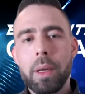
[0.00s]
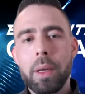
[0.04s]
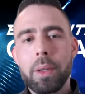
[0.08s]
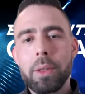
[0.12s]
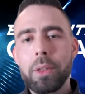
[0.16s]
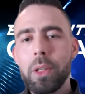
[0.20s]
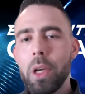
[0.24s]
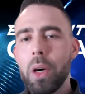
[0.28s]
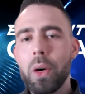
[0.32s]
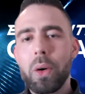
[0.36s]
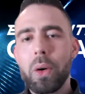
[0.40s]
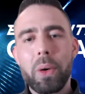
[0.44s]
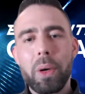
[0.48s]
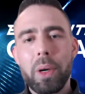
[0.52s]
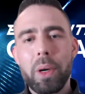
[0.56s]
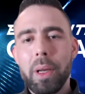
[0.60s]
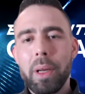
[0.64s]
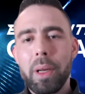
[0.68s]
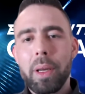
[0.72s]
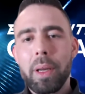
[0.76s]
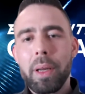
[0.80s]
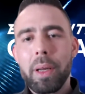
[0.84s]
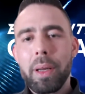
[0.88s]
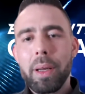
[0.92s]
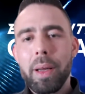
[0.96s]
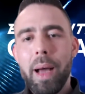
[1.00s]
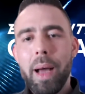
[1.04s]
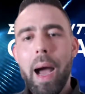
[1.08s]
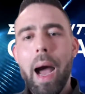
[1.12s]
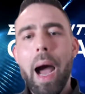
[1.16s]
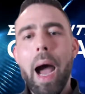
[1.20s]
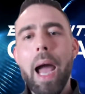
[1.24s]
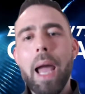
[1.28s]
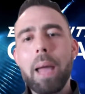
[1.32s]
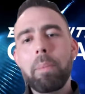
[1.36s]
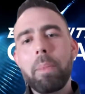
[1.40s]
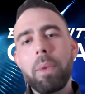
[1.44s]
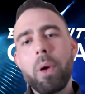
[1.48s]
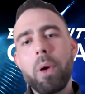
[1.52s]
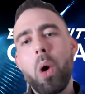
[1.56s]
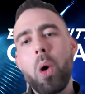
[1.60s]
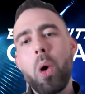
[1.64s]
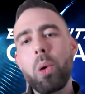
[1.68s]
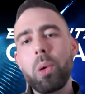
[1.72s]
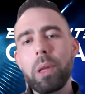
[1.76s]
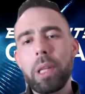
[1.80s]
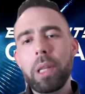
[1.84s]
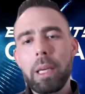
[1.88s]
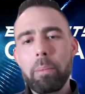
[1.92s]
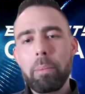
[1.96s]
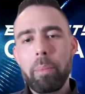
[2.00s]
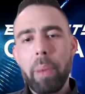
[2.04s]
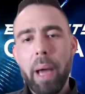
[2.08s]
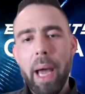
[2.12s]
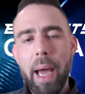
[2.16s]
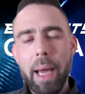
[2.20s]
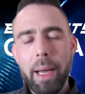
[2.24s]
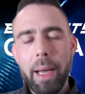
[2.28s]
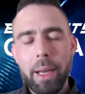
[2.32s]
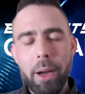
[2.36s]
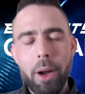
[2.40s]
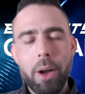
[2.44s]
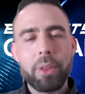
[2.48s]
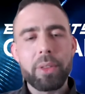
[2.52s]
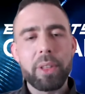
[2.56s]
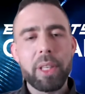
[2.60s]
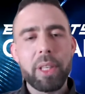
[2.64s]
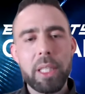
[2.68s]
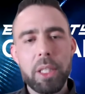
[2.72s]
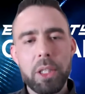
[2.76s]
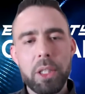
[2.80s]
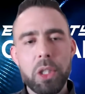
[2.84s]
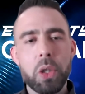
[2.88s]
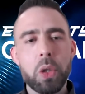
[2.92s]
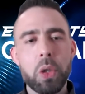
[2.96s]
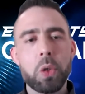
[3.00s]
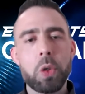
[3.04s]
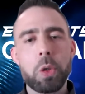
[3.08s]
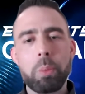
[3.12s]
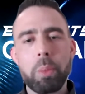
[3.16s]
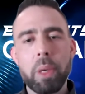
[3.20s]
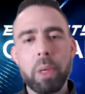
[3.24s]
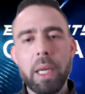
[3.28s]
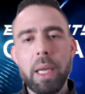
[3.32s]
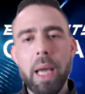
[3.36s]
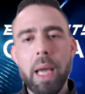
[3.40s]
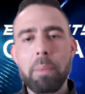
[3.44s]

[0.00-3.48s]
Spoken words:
No, I'm holding back on these UME.